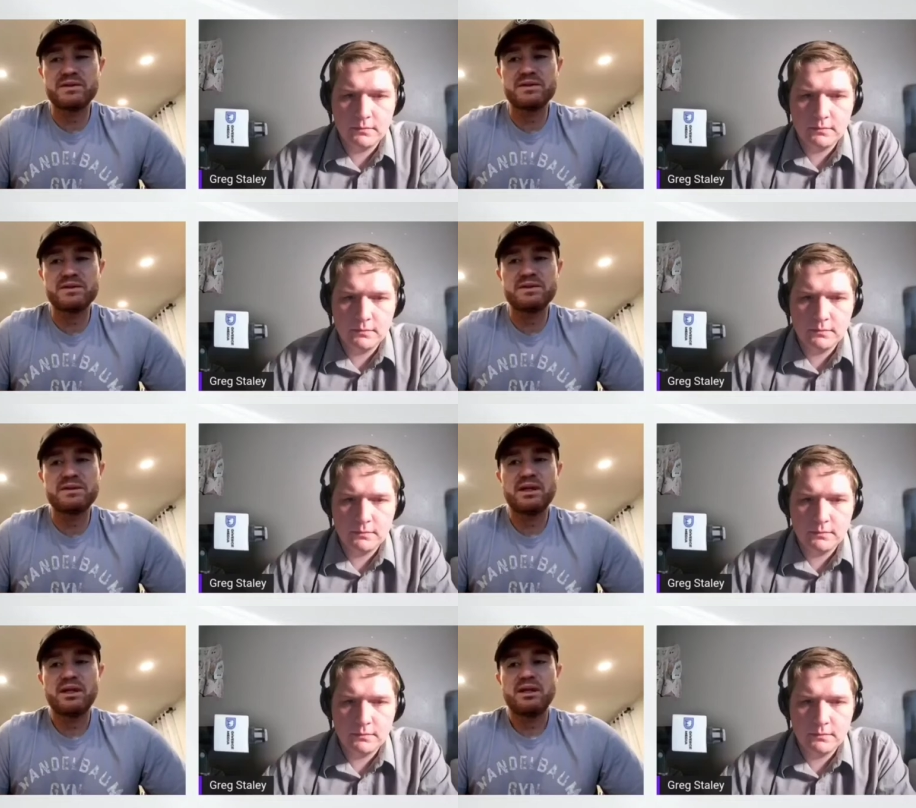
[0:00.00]
Speaker 1: this
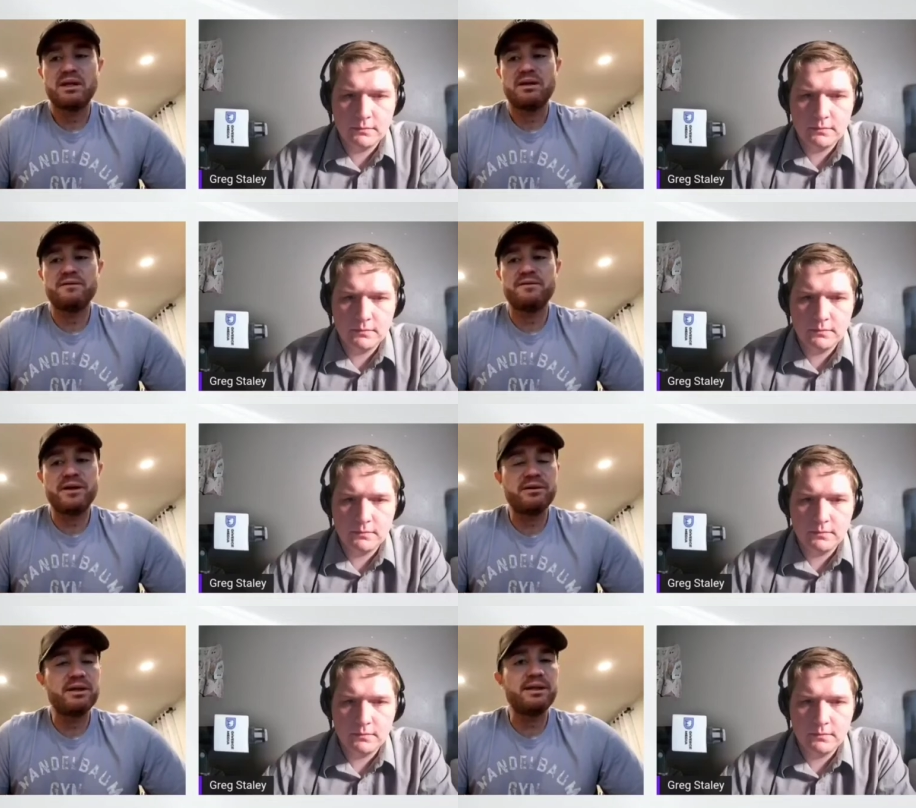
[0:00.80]
is a
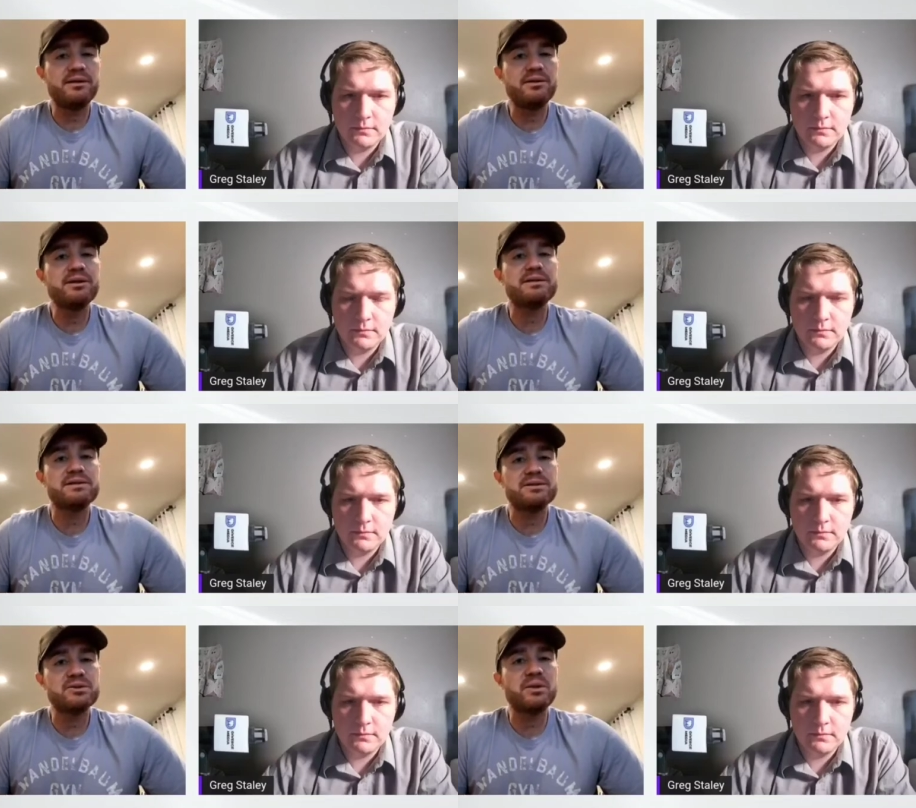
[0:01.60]
very eerie
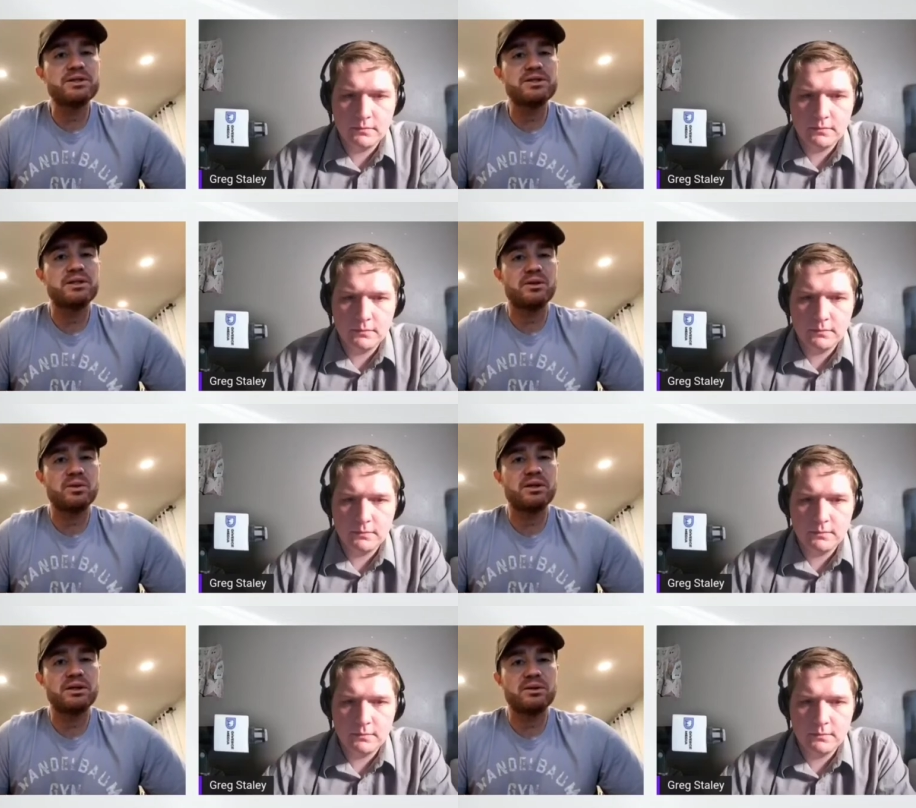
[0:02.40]
situation
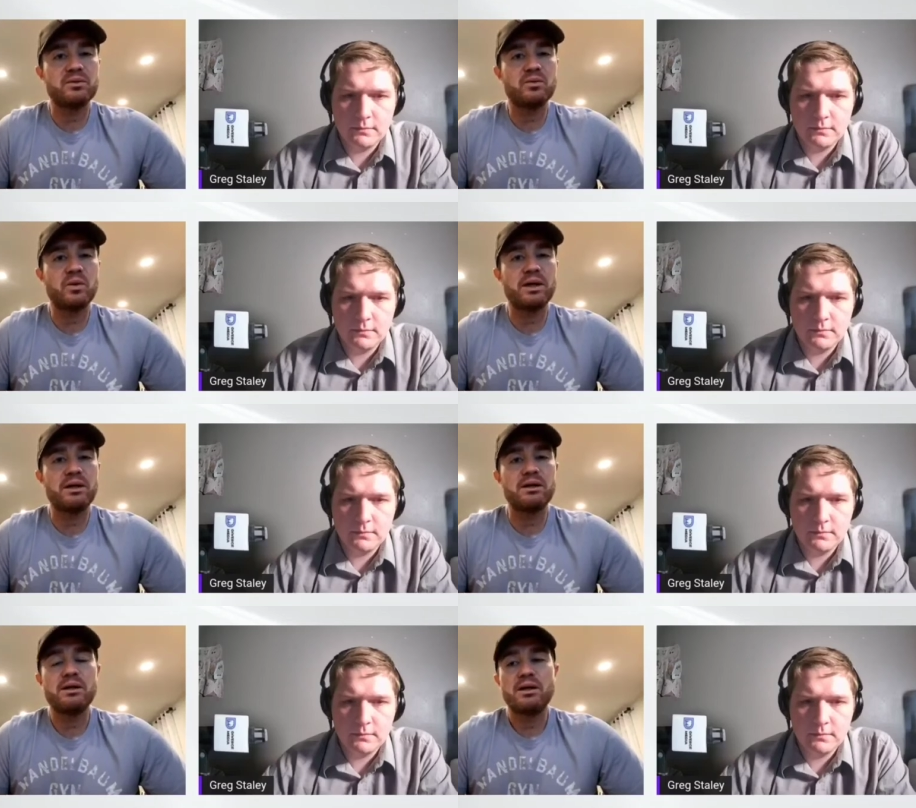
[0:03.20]
that we're in
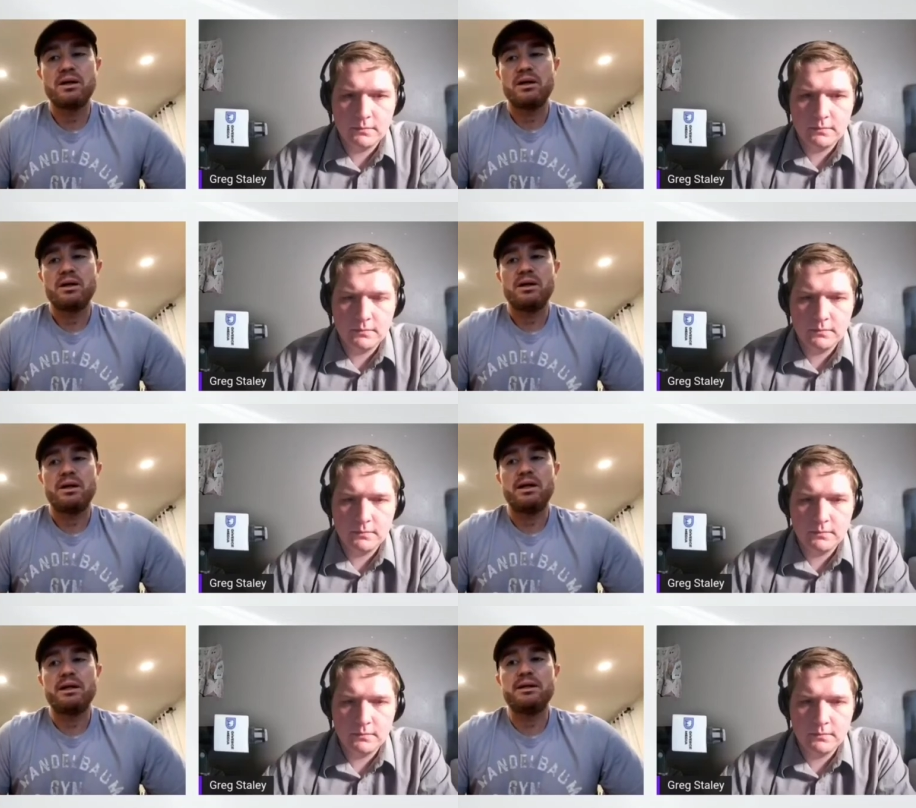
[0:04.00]
where
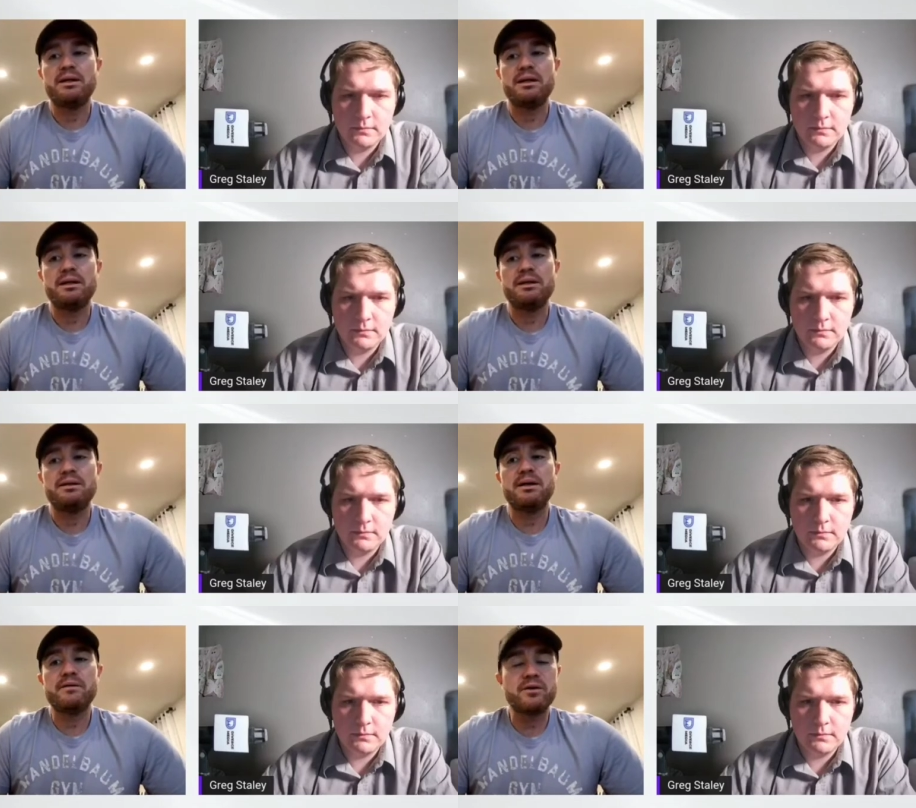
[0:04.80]
a,
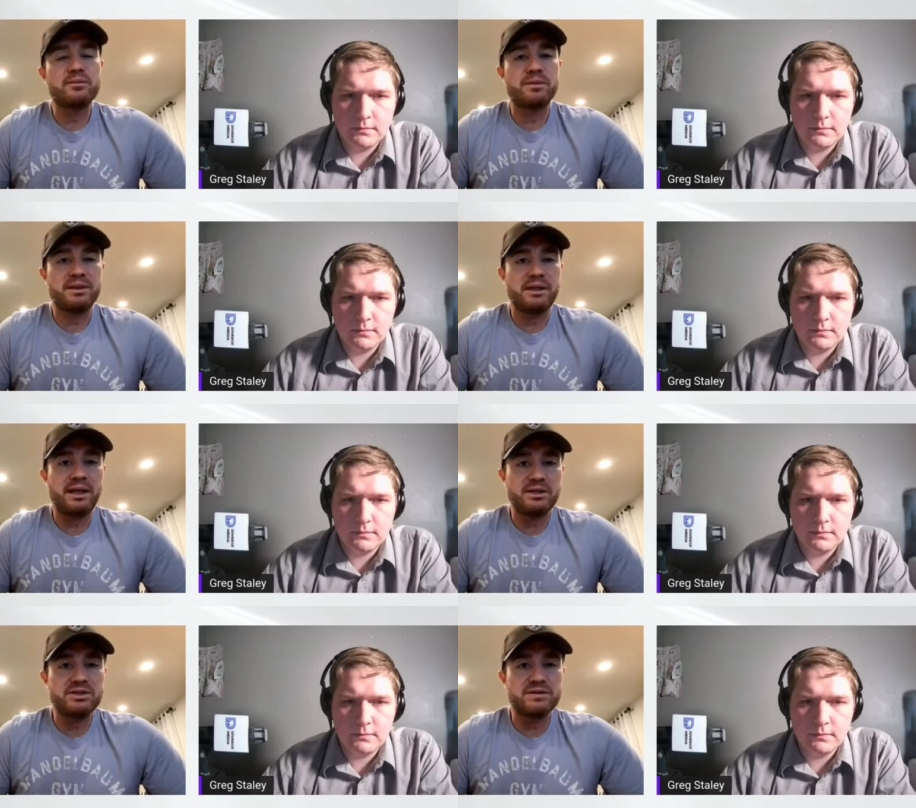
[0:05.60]
a government
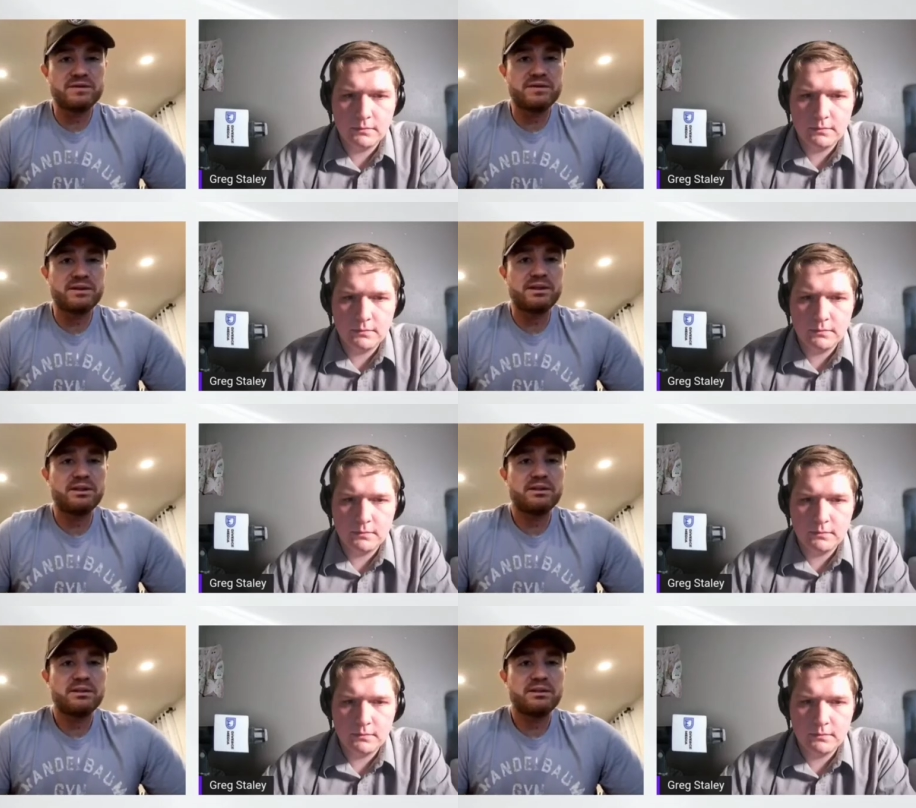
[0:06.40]
agency